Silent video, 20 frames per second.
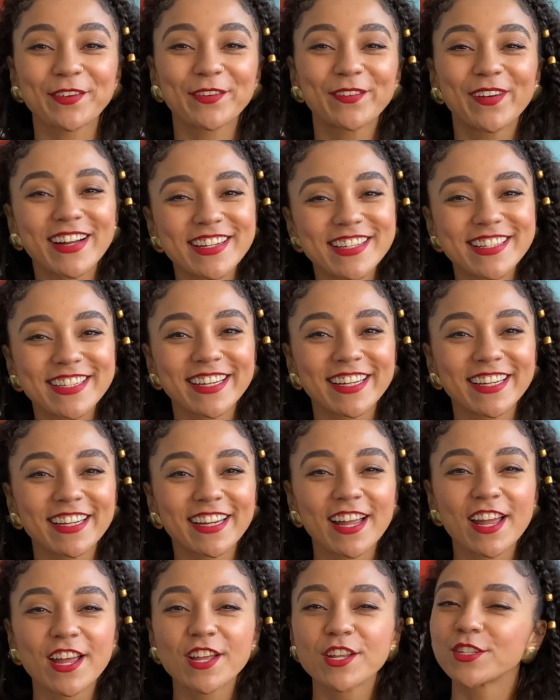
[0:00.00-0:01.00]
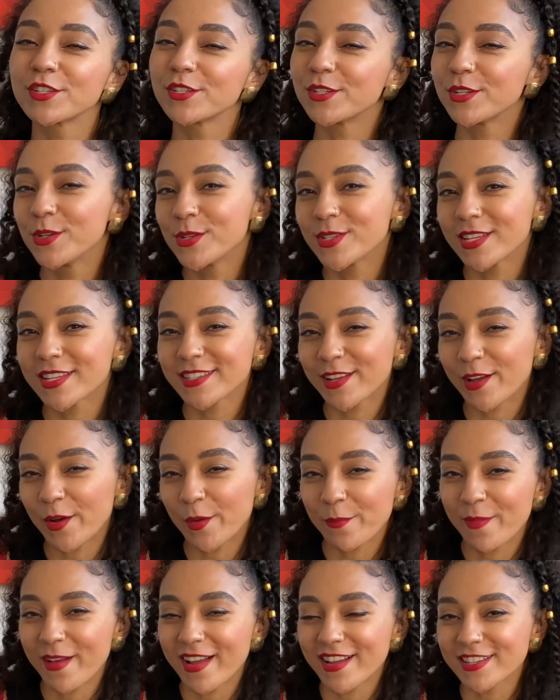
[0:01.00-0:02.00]
for watching. Do you use a
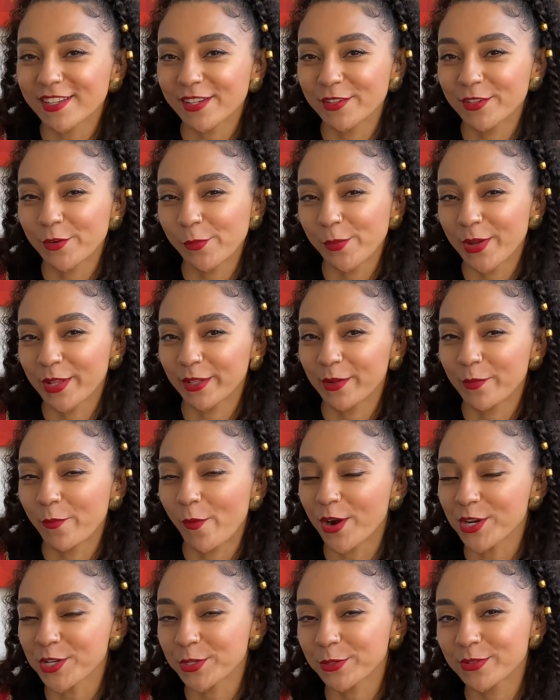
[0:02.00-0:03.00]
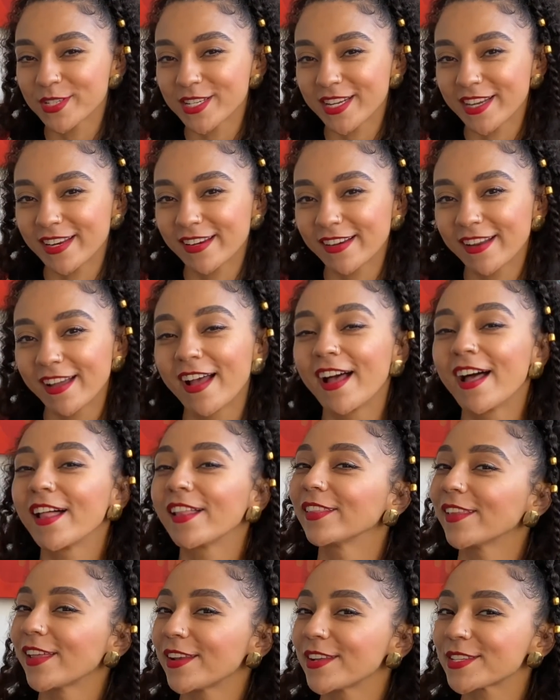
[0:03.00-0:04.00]
scalp mask in your weekly wash routine?
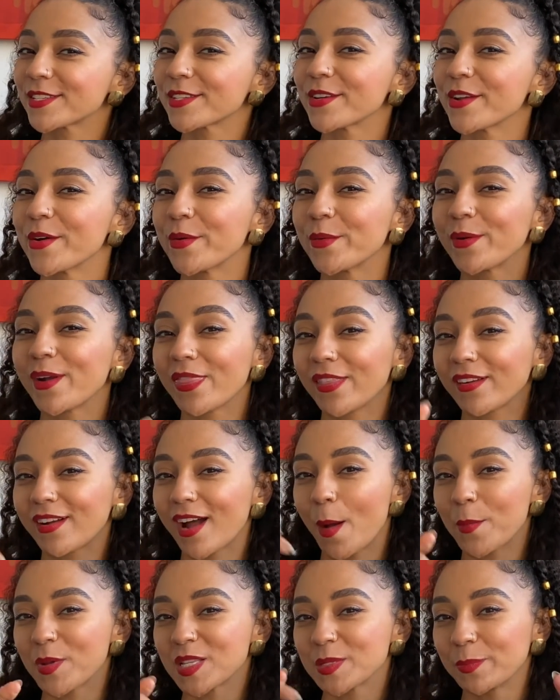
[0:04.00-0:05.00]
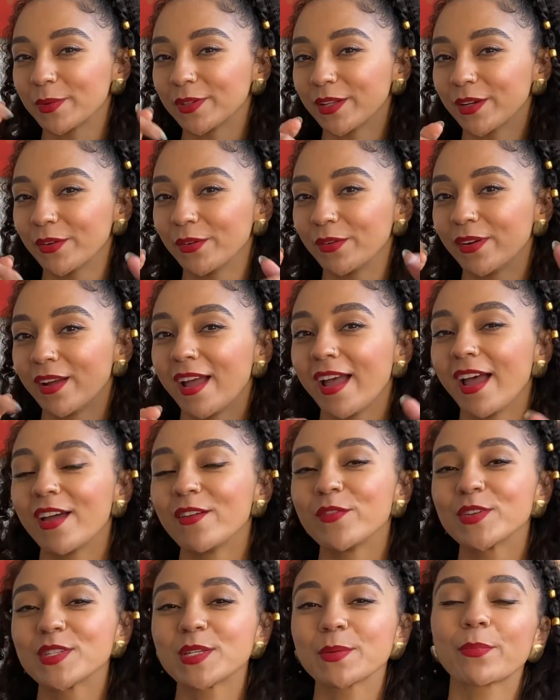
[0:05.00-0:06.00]
Let us know in the comments below
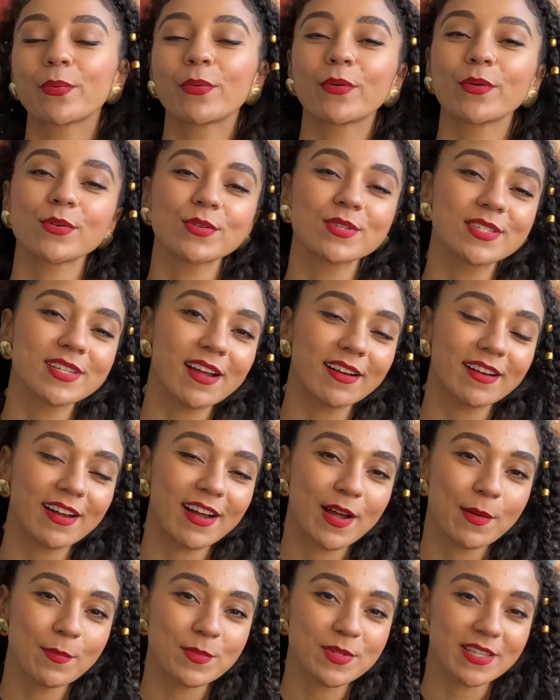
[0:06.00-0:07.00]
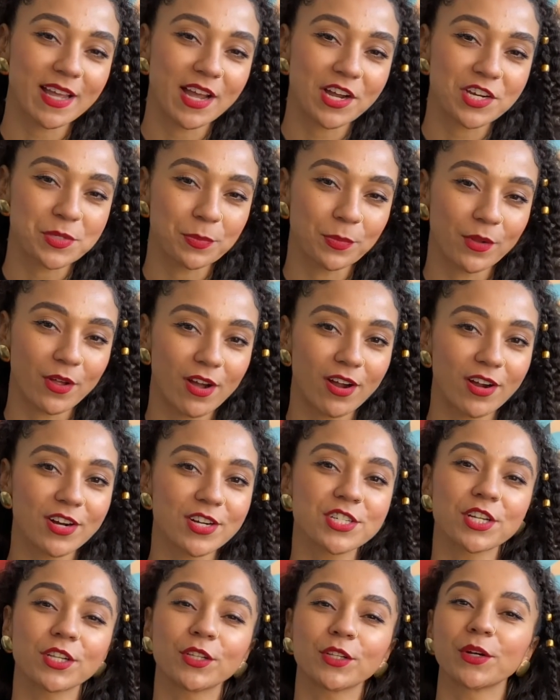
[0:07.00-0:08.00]
and visit
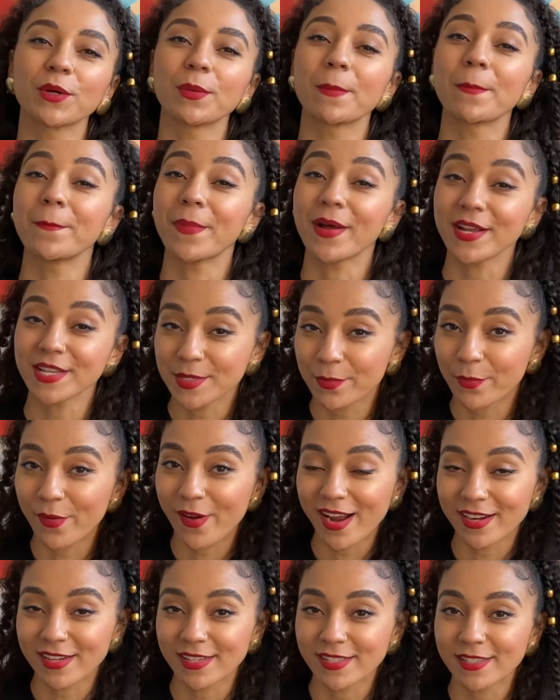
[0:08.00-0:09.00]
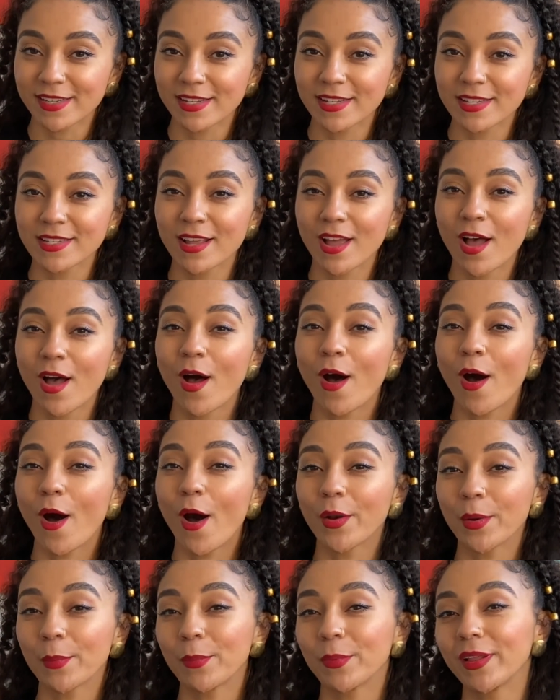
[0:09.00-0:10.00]
prose.com/blog to learn best practices
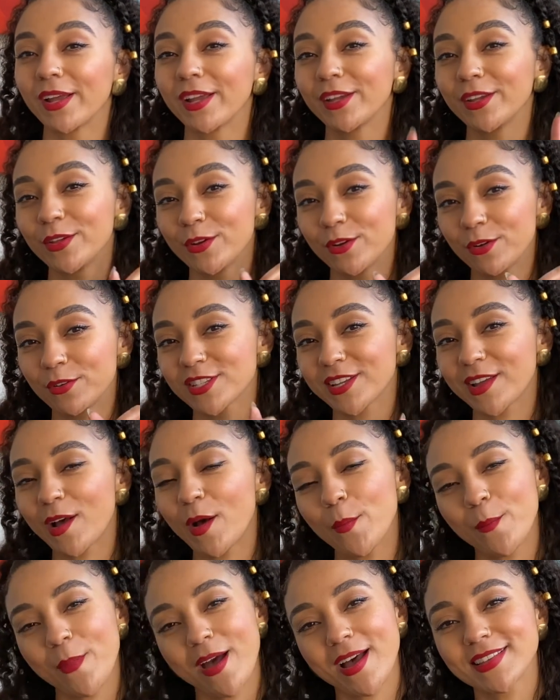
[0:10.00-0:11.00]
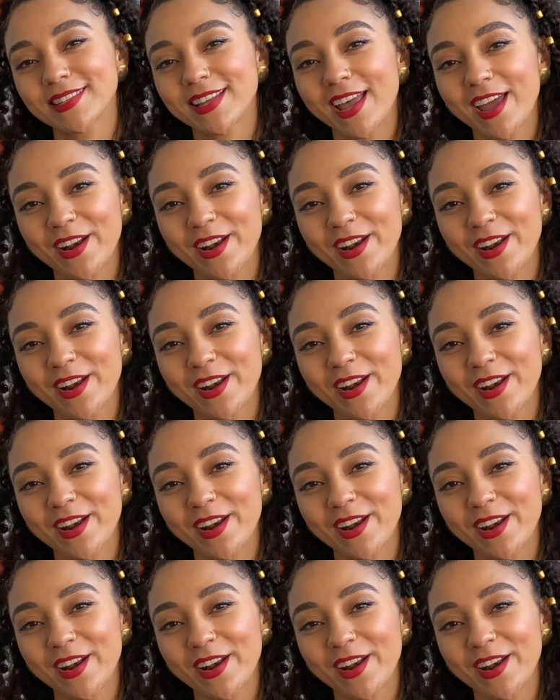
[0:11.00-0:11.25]
on applying your scalp mask